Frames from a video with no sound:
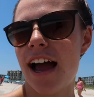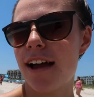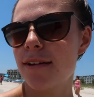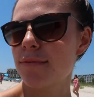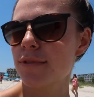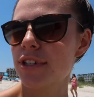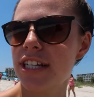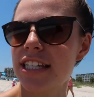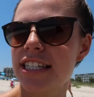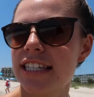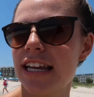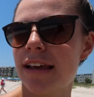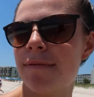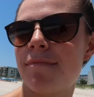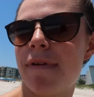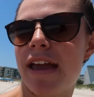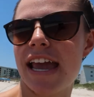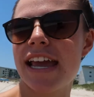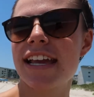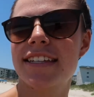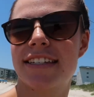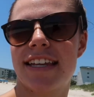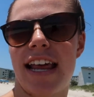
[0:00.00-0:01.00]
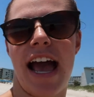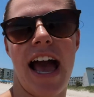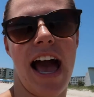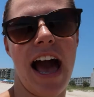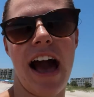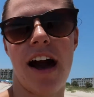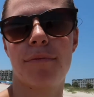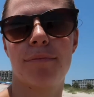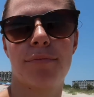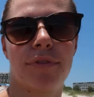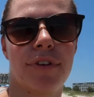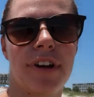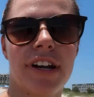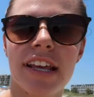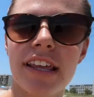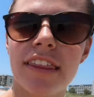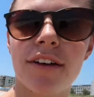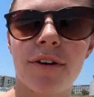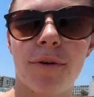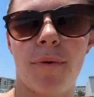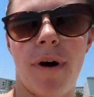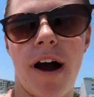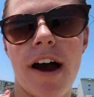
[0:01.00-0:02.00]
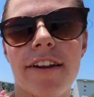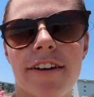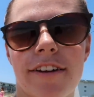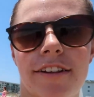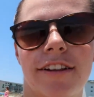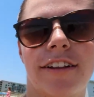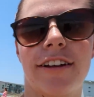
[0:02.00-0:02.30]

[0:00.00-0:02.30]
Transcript: I'm just amazed at how pretty the water